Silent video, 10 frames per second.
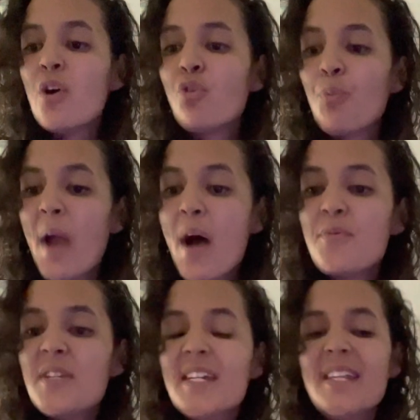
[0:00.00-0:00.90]

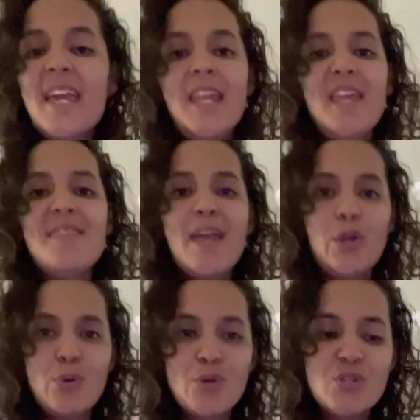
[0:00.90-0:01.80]
grounded and in the
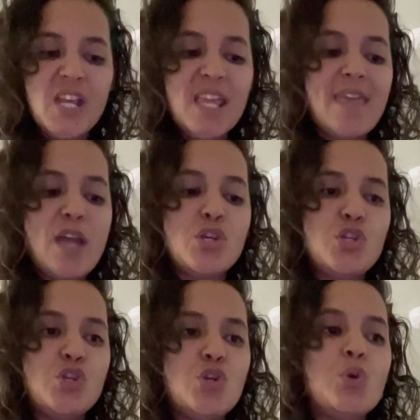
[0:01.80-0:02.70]
energy that
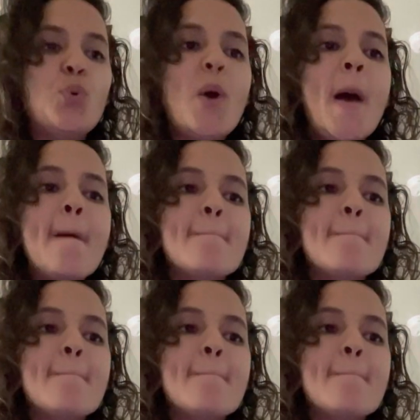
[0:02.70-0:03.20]
you